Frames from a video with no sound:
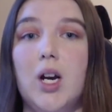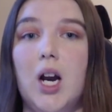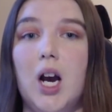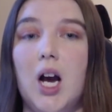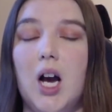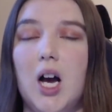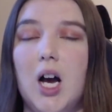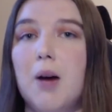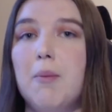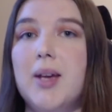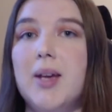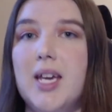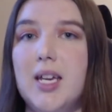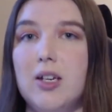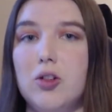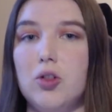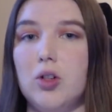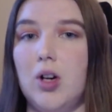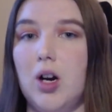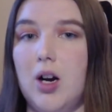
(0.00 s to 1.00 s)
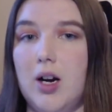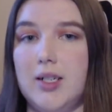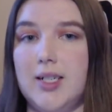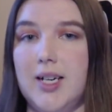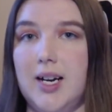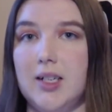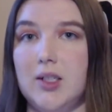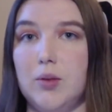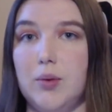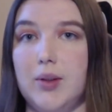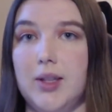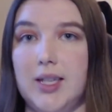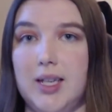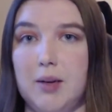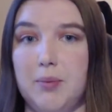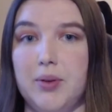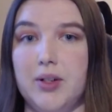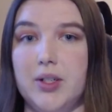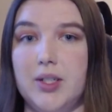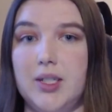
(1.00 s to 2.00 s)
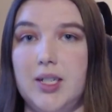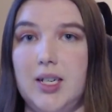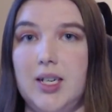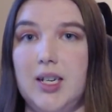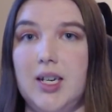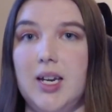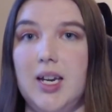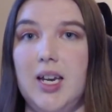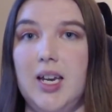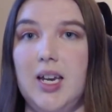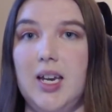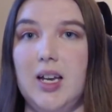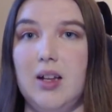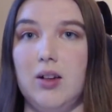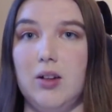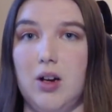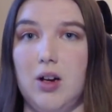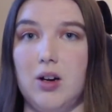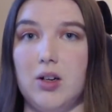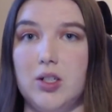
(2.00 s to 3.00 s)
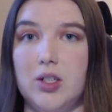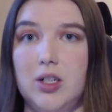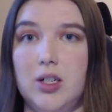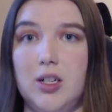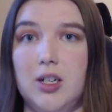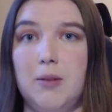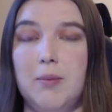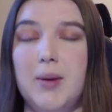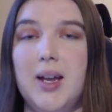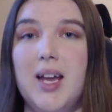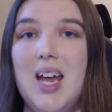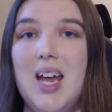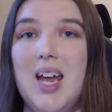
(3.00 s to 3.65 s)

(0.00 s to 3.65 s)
come into contact with leprosy long term